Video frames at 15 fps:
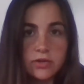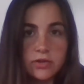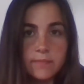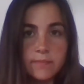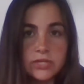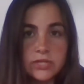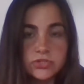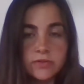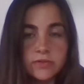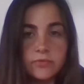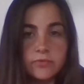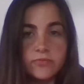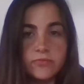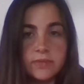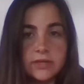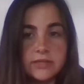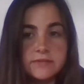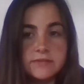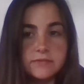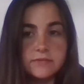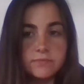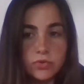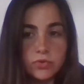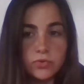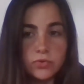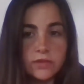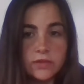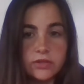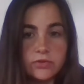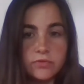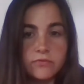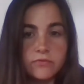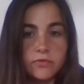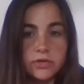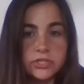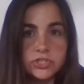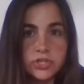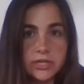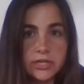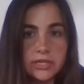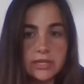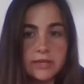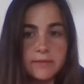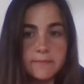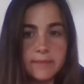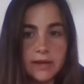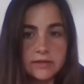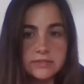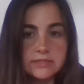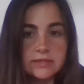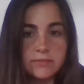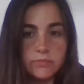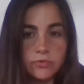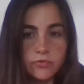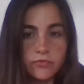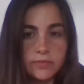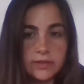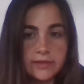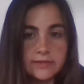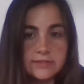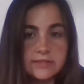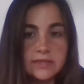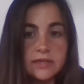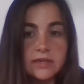Make sure the movement is smooth and you avoid jerky and bouncing movements.